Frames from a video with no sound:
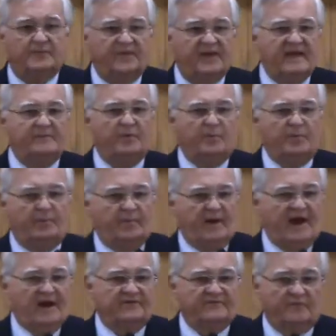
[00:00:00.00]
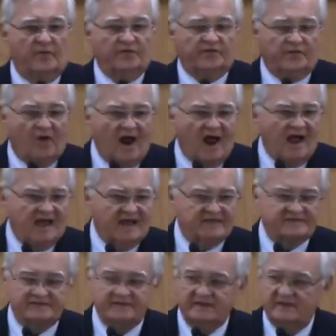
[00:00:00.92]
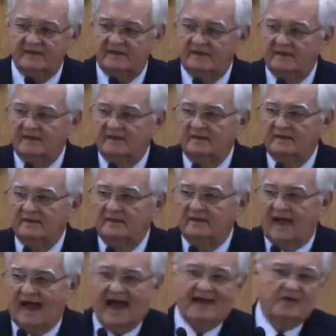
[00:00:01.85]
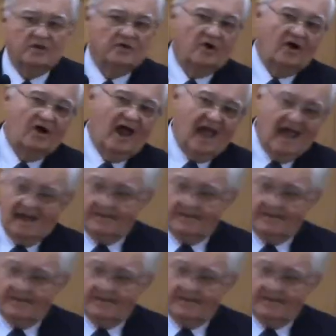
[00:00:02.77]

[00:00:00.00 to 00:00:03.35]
the people prepared for the Christ. I don't care how